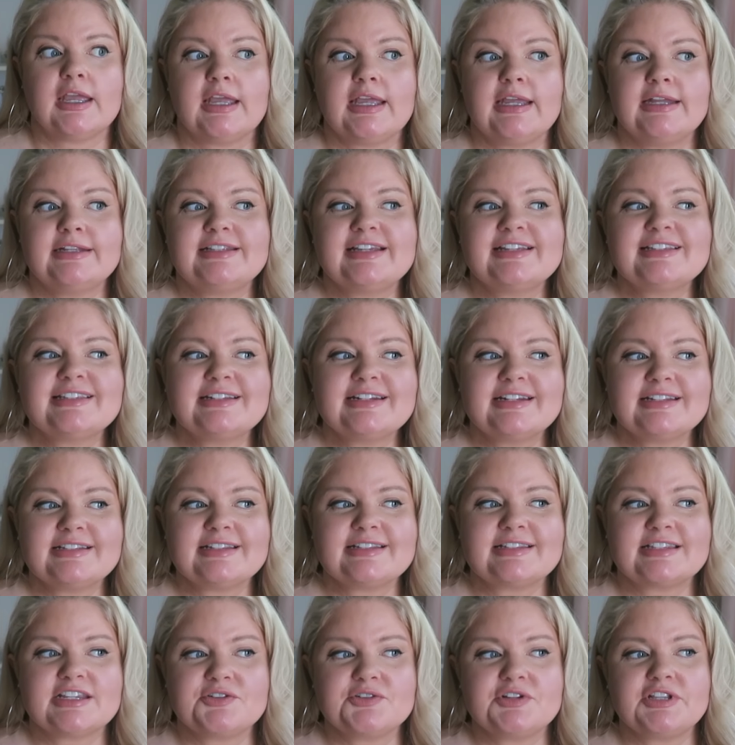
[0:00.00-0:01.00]
It doesn't
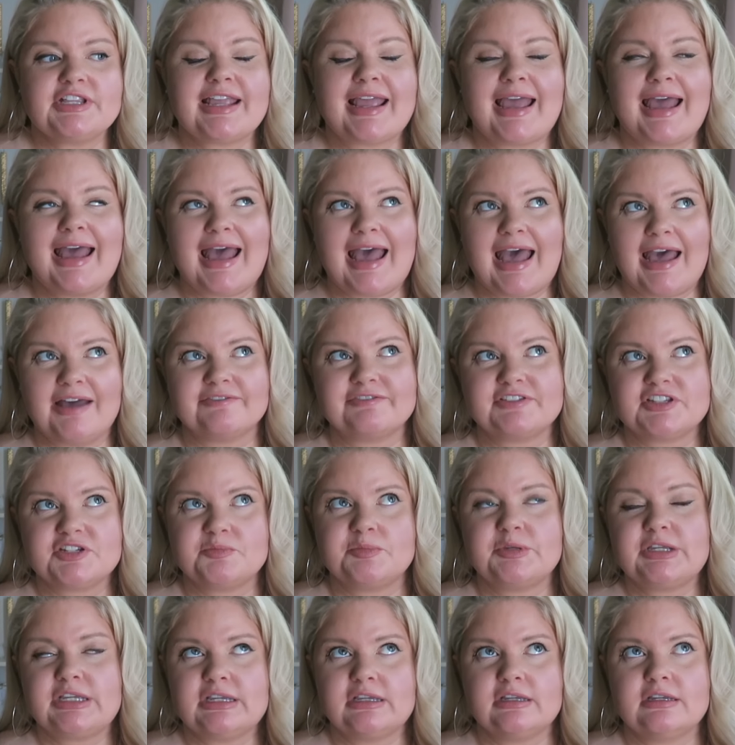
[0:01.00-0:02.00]
necessarily have to
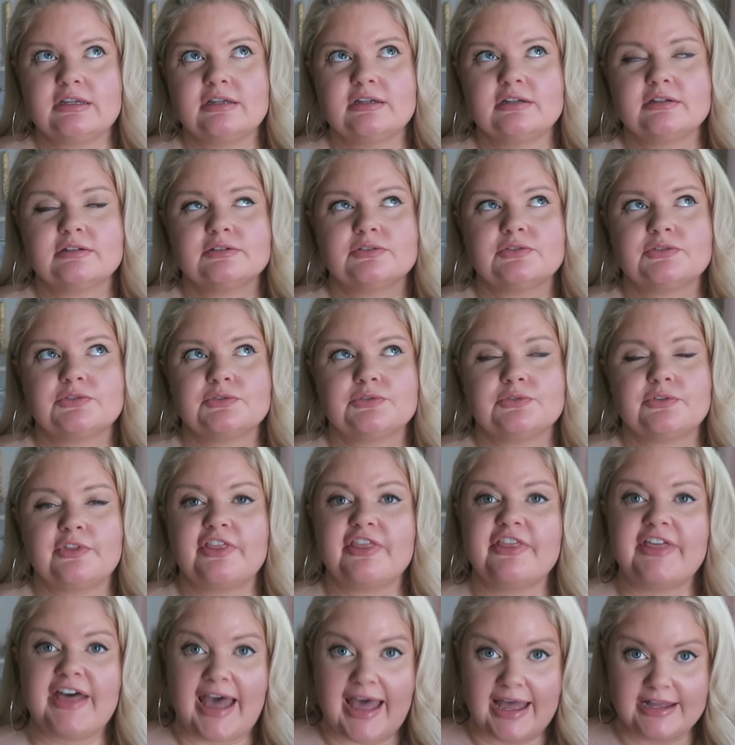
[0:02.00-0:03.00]
be
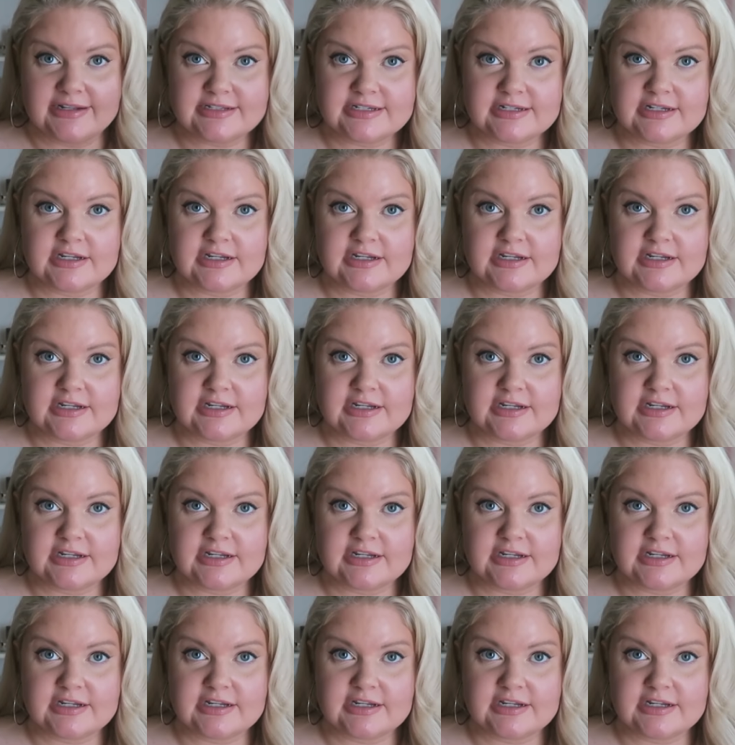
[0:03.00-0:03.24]
that.